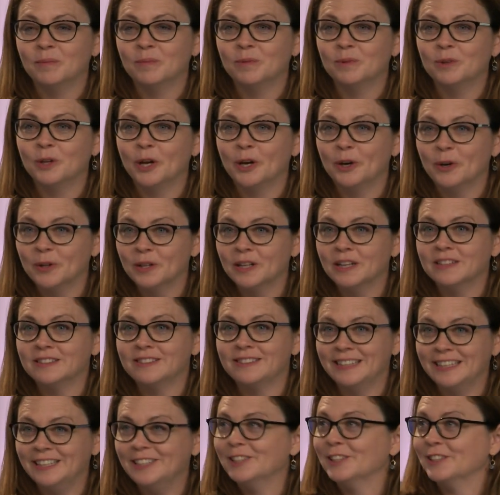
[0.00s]
Loyola
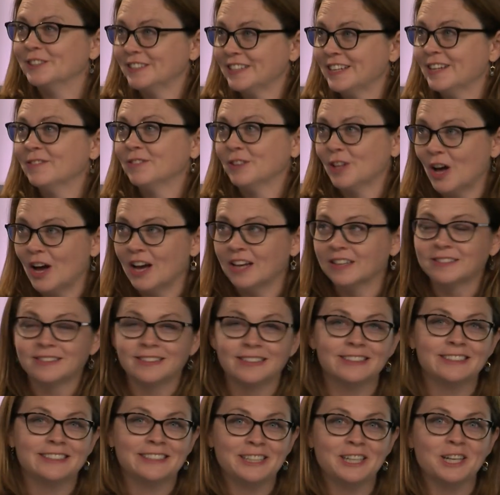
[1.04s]
seniors have lost
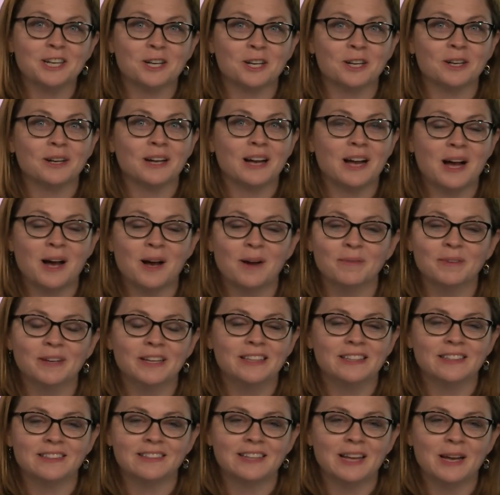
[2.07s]
this year
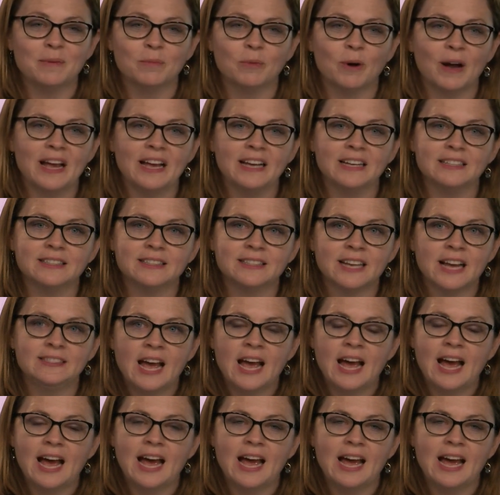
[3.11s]
in the same ways.
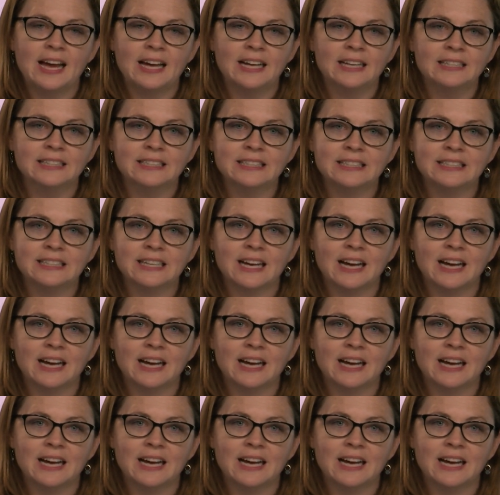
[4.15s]
And